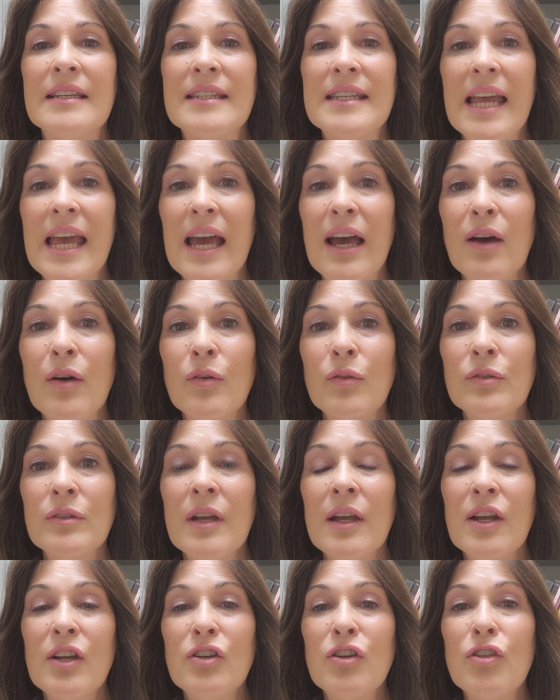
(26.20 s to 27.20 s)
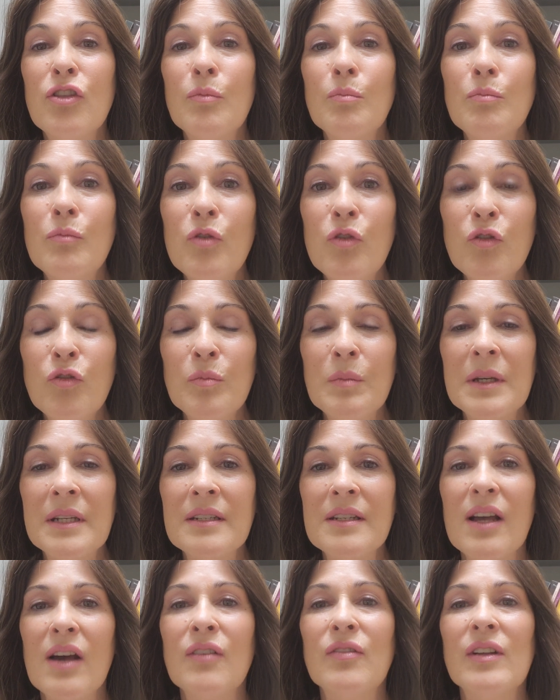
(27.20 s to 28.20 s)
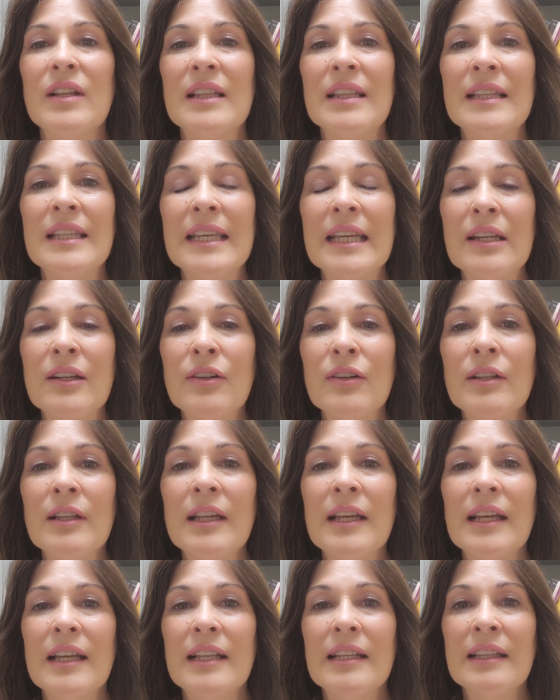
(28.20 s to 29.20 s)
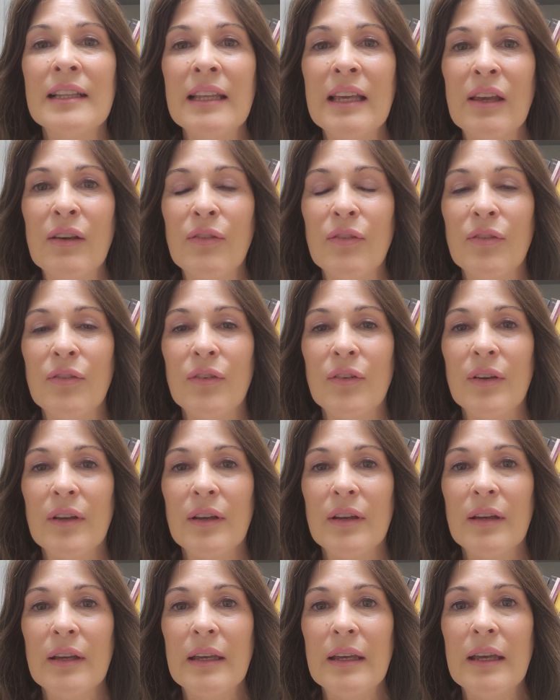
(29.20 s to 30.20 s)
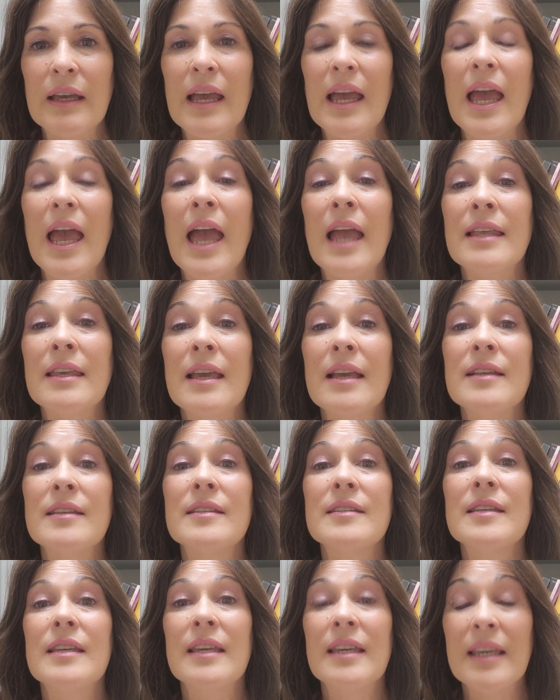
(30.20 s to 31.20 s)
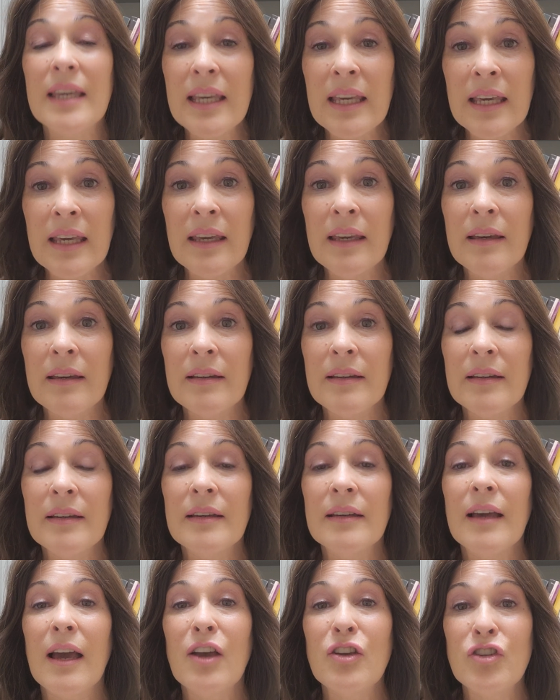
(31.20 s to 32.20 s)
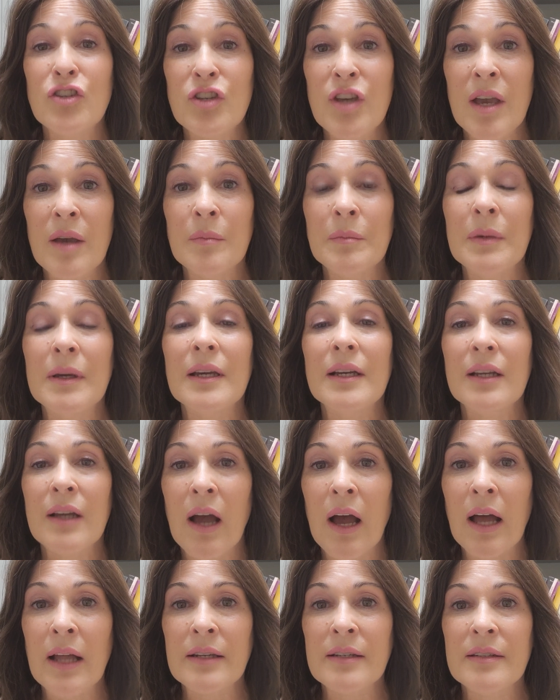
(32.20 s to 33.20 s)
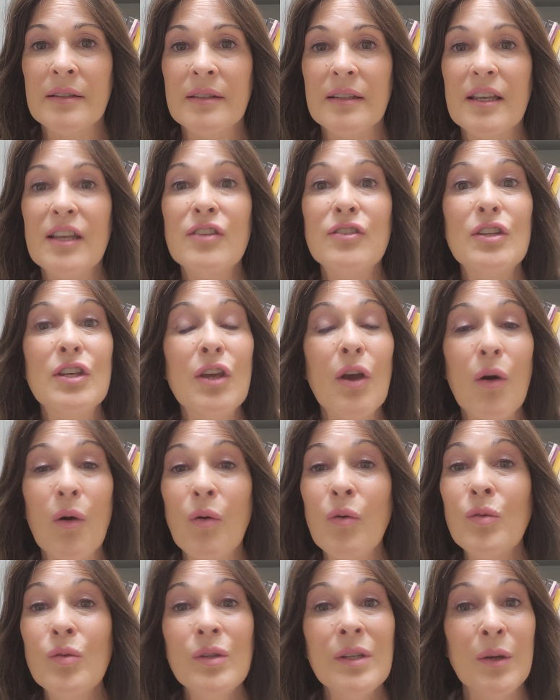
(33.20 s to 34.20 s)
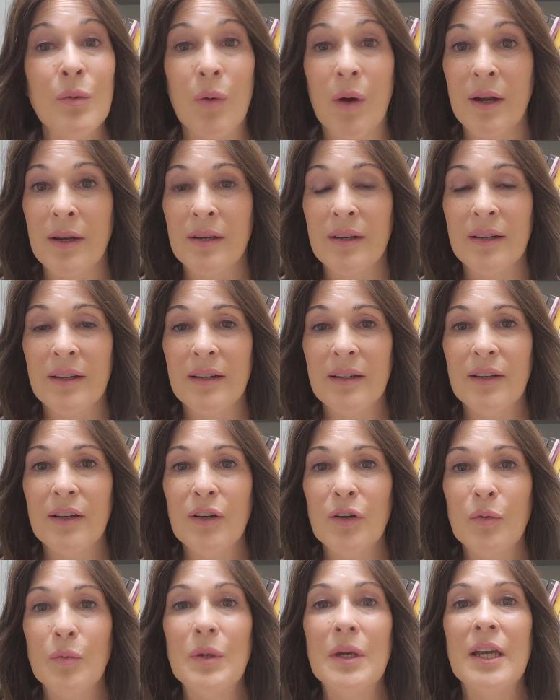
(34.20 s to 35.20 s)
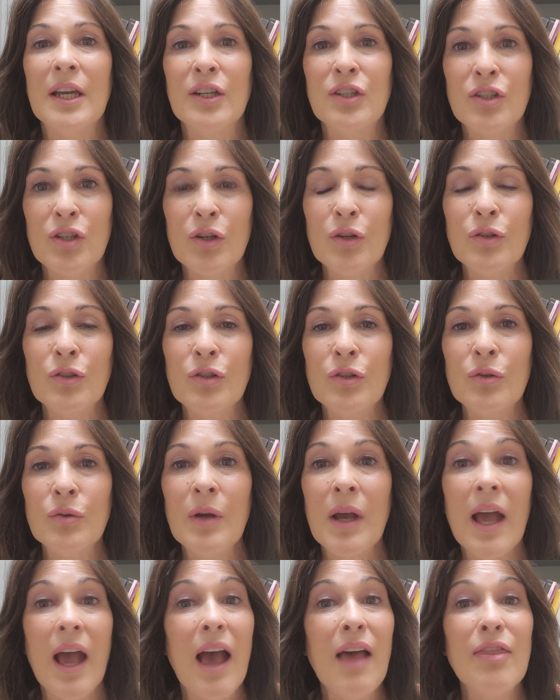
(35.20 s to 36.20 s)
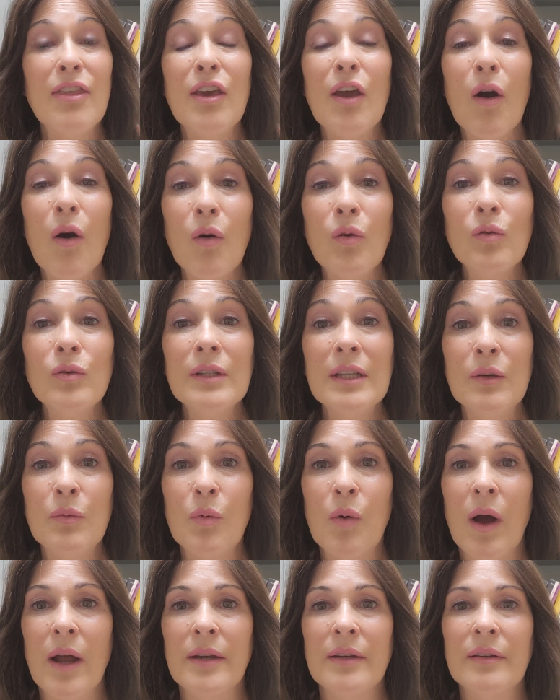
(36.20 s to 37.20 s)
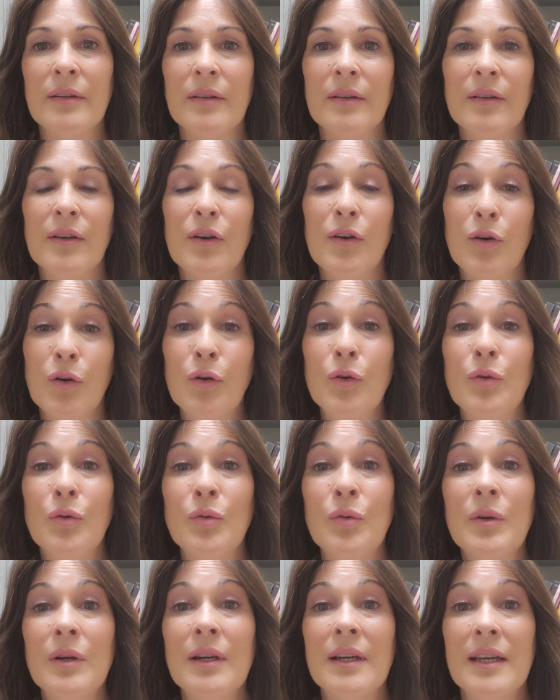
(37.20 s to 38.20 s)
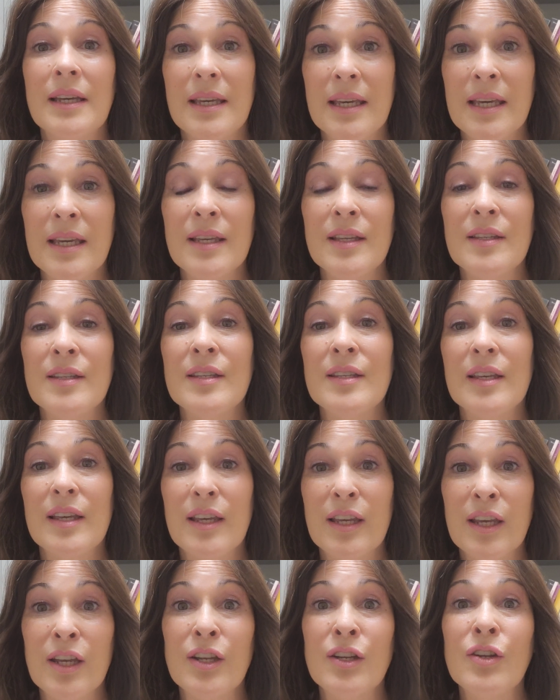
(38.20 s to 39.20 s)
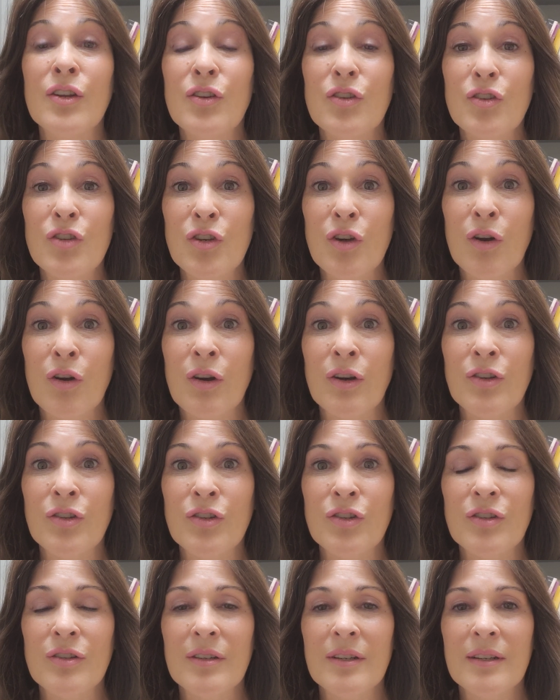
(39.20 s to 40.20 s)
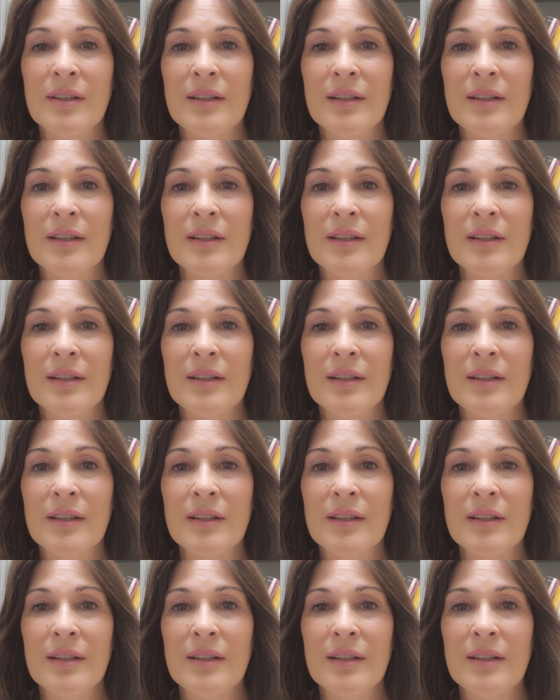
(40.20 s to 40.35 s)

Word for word: down to the movement of a little leaf and yes, He, Hashem, God, is the only one we can turn to and the only one who is in charge.